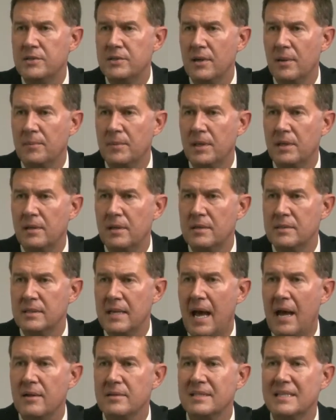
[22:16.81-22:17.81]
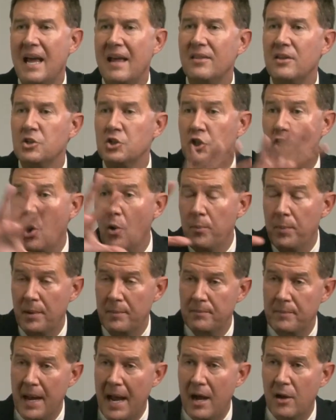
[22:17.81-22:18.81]
something that is outside the scope
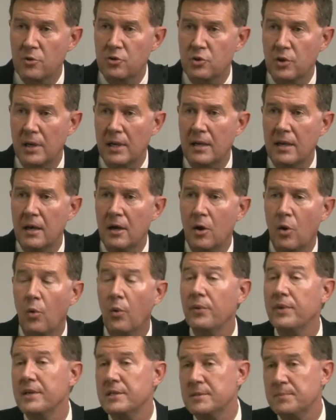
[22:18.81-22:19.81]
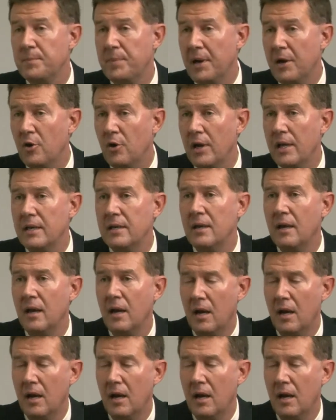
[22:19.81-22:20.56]
and boundary or the spirit